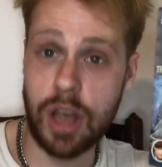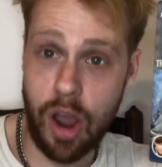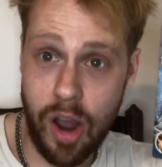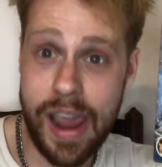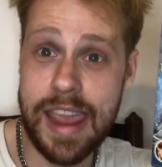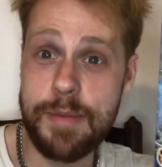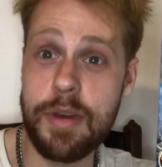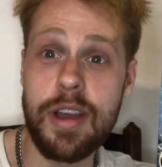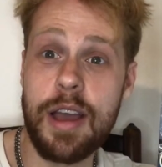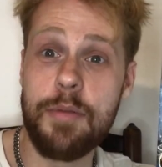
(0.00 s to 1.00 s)
time,
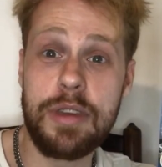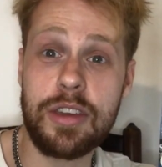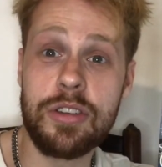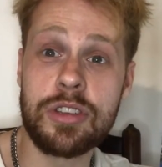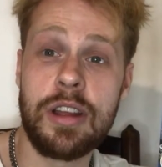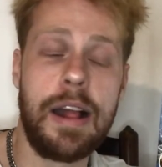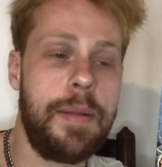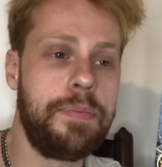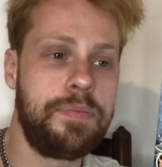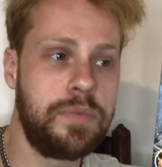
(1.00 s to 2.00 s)
because
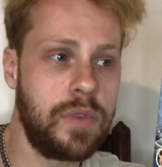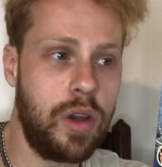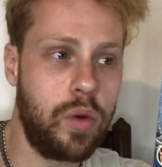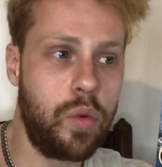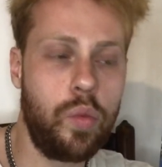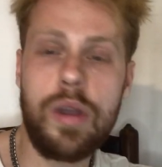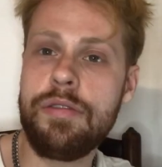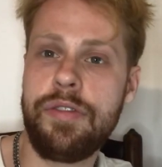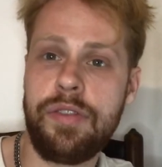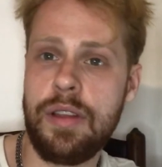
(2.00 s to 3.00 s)

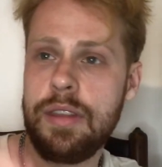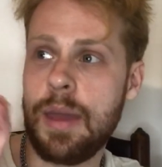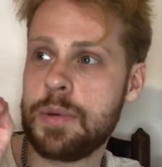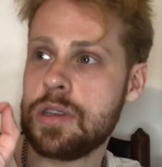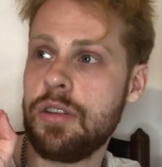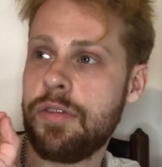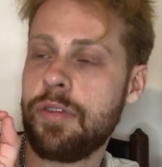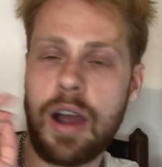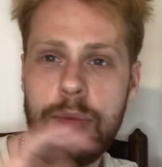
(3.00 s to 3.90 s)
with the episode 3,